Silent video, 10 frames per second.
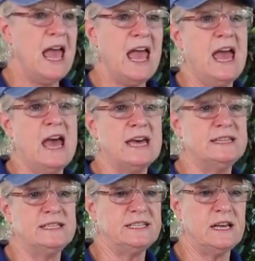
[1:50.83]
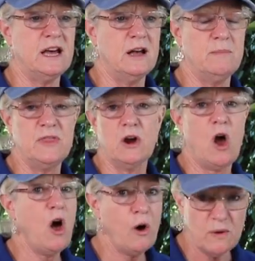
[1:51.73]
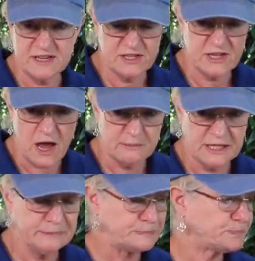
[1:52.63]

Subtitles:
and they're always yummy.